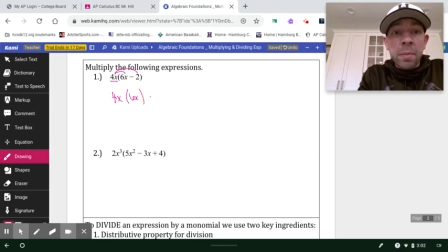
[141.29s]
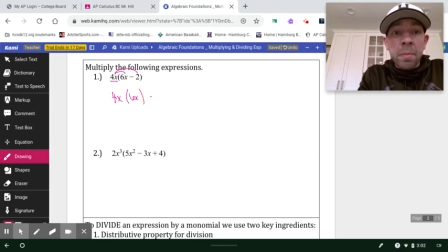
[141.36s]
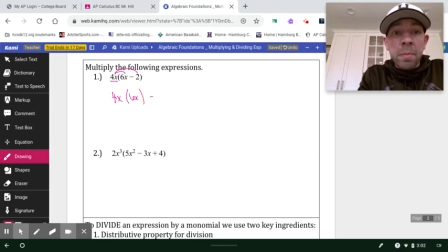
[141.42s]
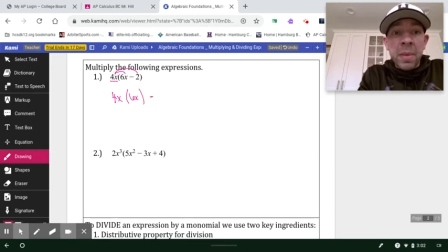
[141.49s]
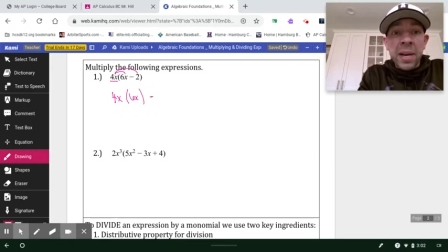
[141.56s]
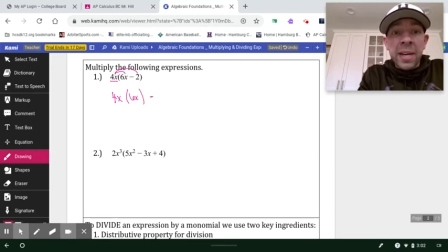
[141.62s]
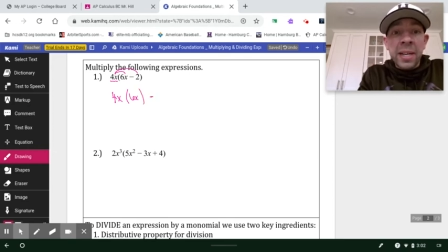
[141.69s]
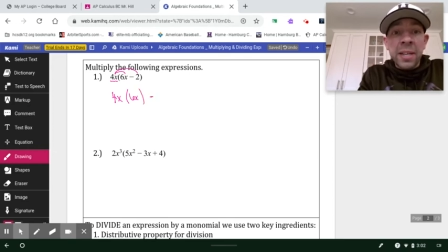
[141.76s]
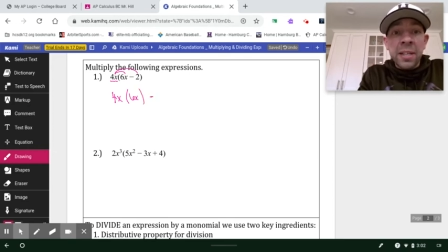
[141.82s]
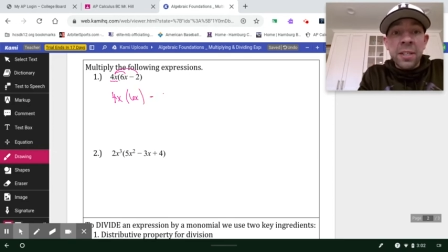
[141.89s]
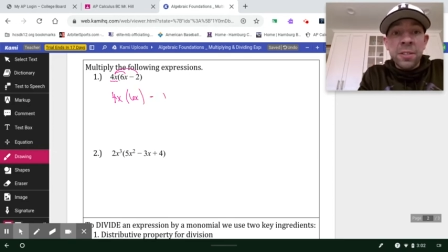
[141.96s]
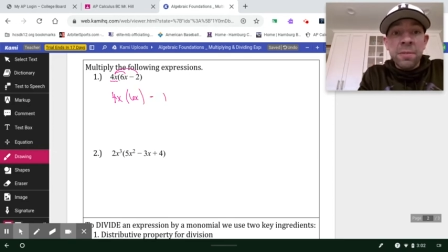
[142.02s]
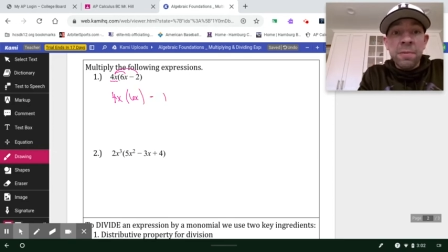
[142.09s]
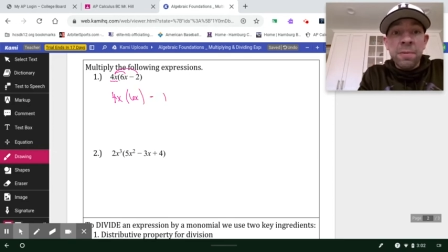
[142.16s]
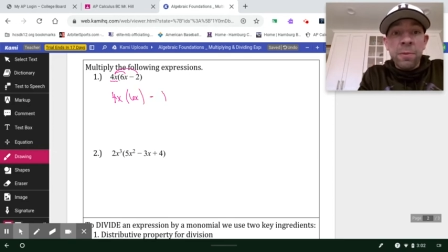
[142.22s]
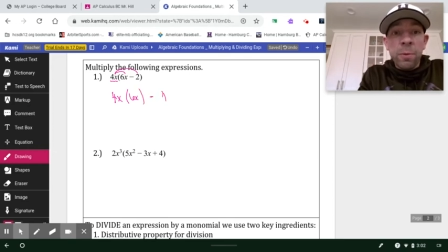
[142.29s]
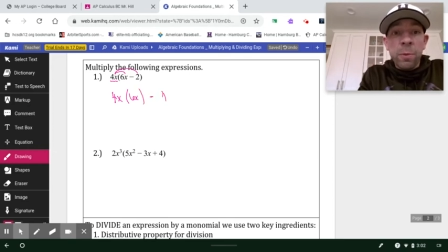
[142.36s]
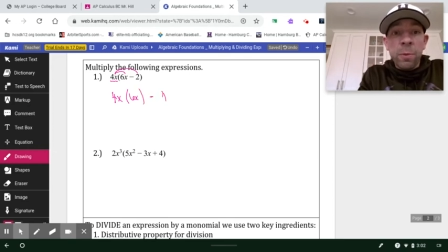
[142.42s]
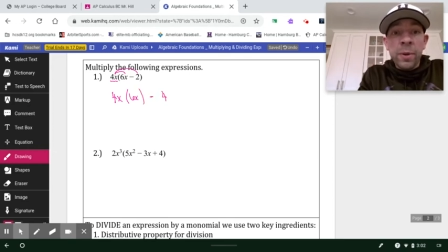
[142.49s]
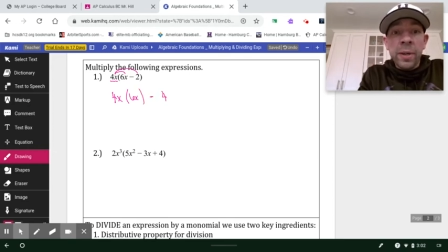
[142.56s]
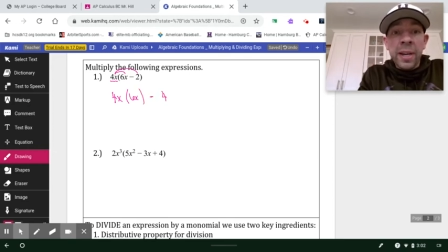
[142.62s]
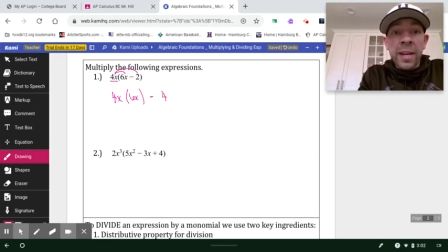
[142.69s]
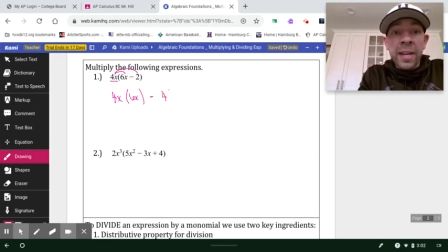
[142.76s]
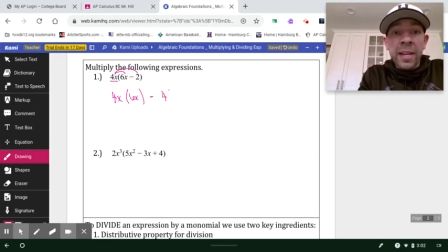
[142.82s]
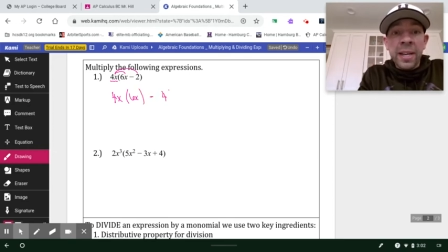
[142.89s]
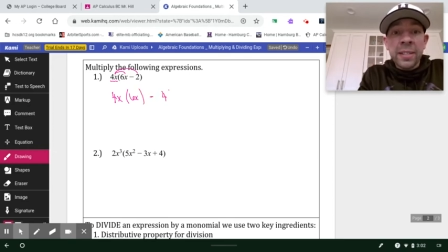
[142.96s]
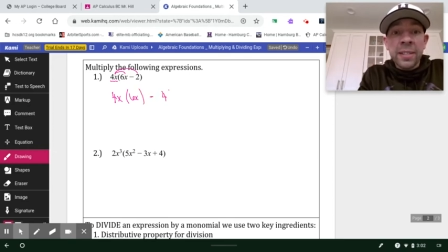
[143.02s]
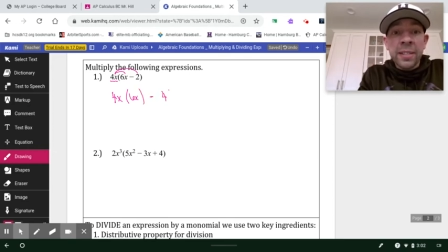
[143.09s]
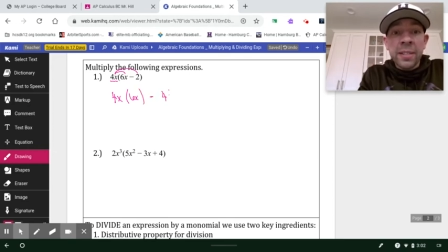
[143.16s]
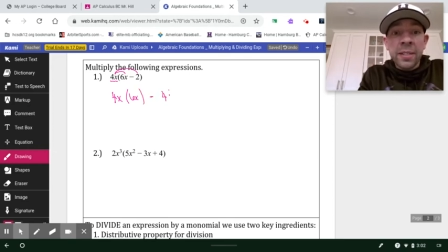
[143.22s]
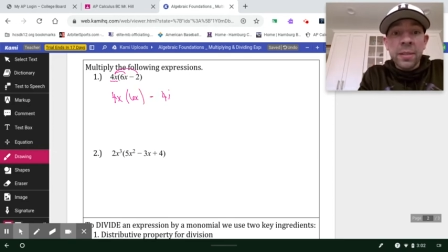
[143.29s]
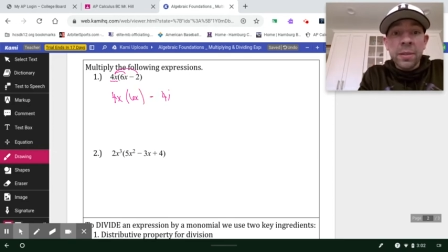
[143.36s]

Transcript: minus 4x